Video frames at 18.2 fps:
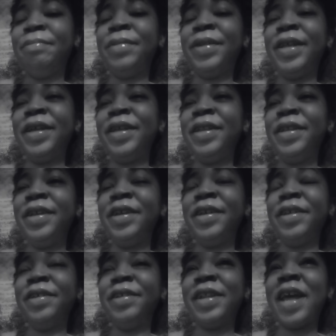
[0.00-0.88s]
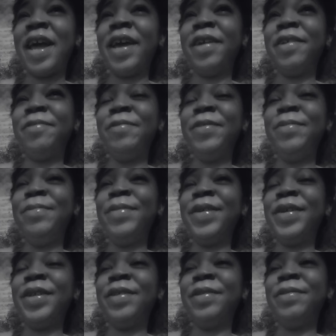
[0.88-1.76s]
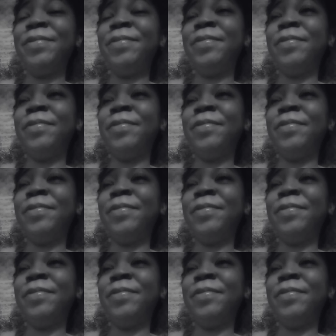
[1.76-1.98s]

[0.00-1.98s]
millennia, like we've been